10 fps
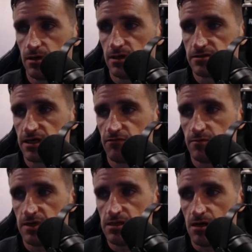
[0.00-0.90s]
It's
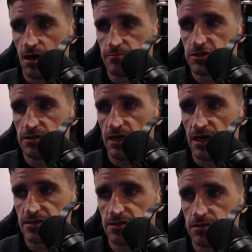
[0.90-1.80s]
giving me the option to
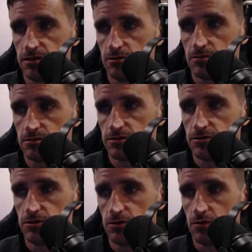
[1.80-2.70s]
execute
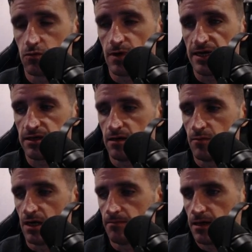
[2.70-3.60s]
to rank
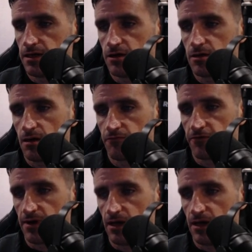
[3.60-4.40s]
him up. Here for